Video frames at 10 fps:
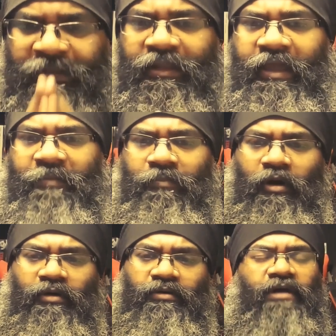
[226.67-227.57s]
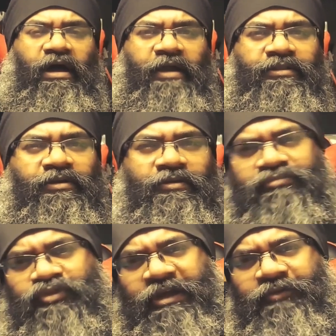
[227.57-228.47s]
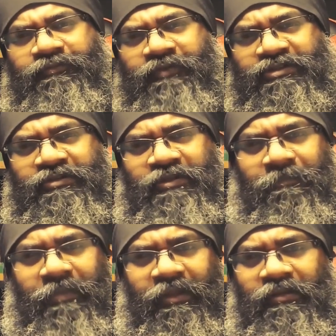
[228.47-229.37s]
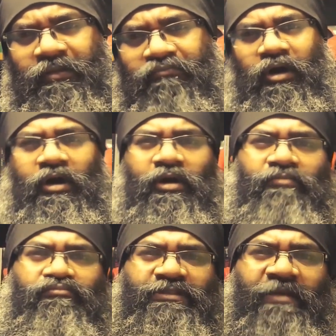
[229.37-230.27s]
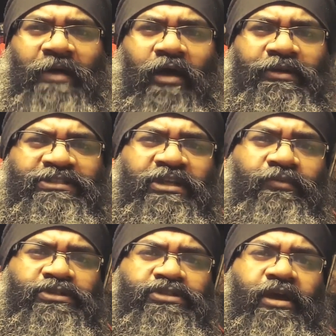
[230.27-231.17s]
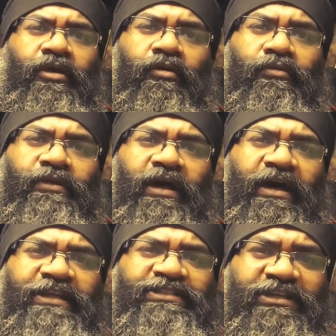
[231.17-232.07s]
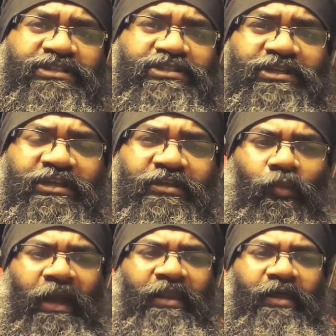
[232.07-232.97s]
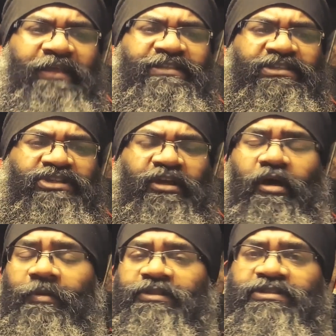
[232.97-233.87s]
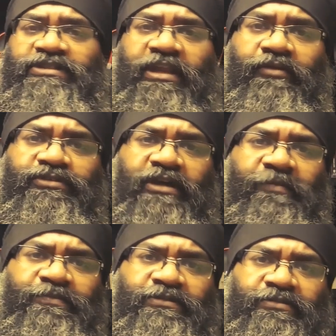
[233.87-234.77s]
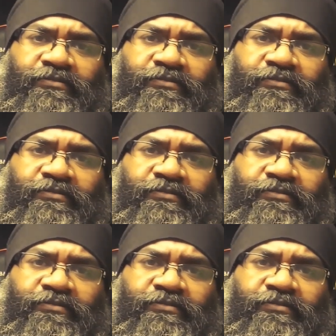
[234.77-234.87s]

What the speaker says: like Monk either try to fit the bill or somehow distinguish their own identity while existing among the stereotypes.